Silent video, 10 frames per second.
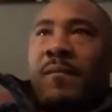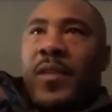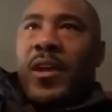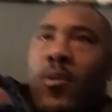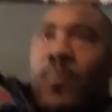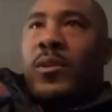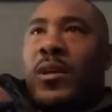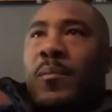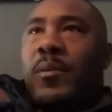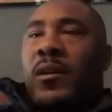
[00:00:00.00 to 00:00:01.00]
they opened
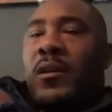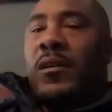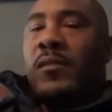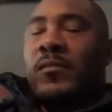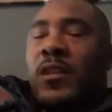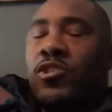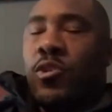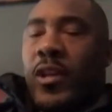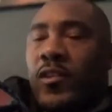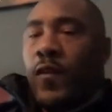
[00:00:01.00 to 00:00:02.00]
up a
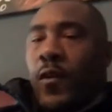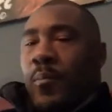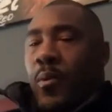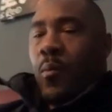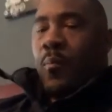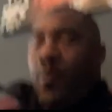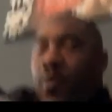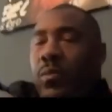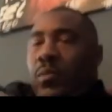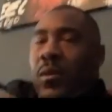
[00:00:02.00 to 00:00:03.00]
transfer
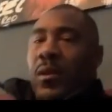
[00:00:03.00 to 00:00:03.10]
portal